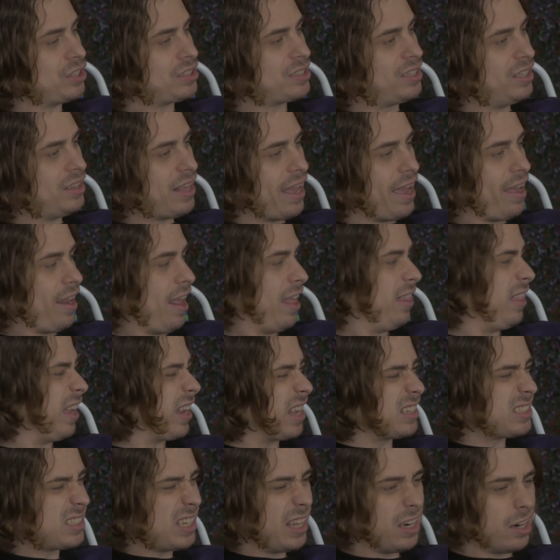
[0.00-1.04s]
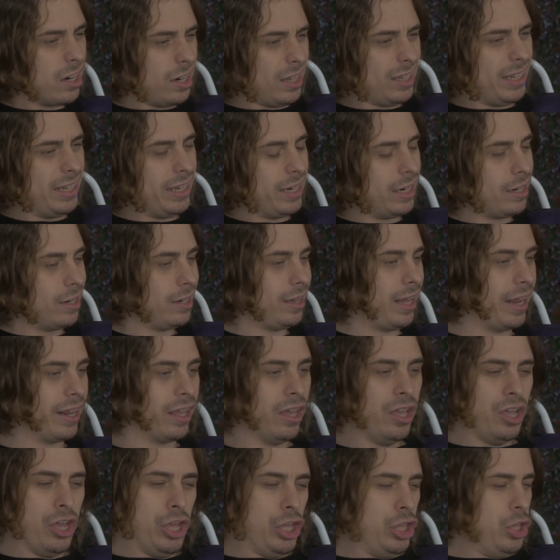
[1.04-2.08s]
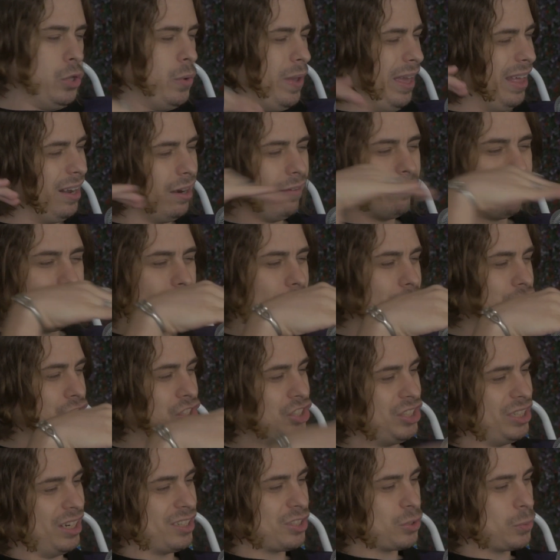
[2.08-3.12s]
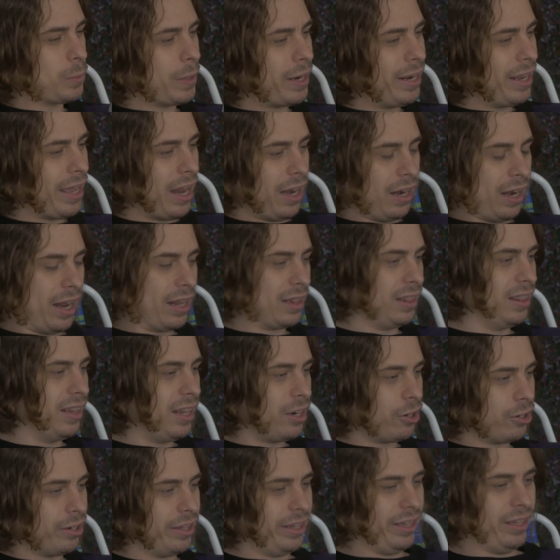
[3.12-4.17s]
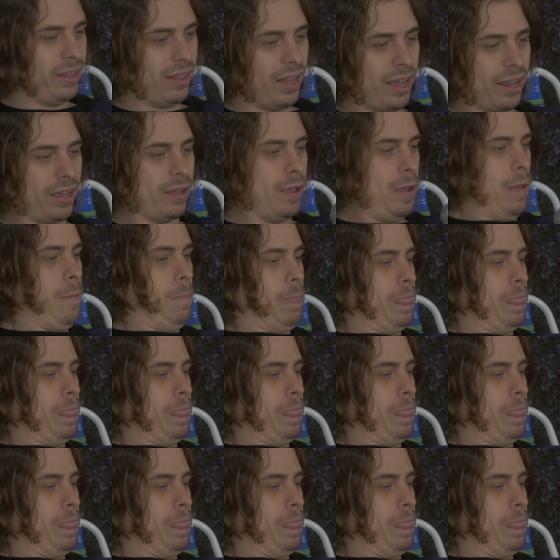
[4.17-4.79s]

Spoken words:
just did that. And like I said earlier, like you hit a verse just right, and like literally, like